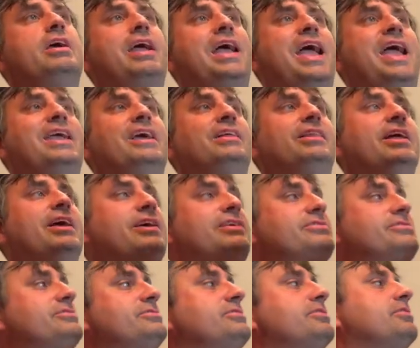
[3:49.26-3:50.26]

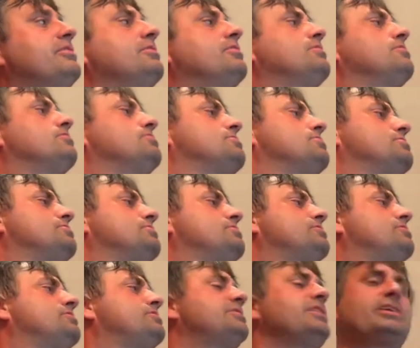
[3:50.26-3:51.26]

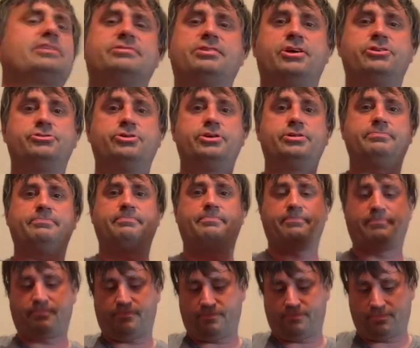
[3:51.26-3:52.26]
ALX-609.
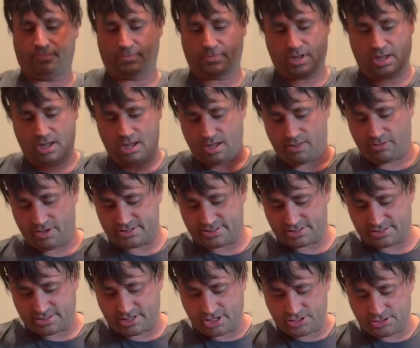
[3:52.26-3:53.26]
This
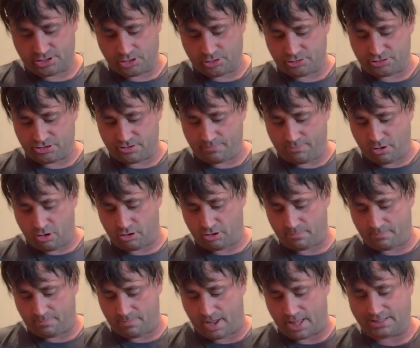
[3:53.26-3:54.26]
is a Children of
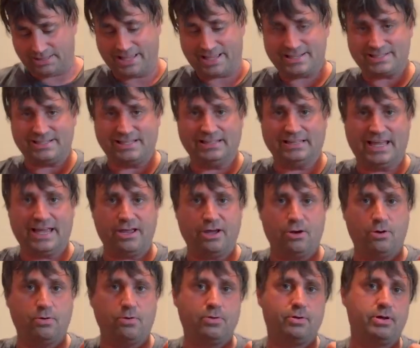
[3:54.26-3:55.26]
Bodom Alexi
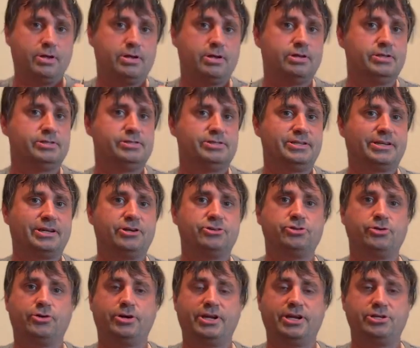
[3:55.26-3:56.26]
Laiho
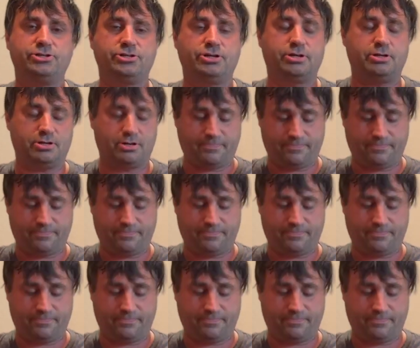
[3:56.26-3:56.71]
Signature Edition.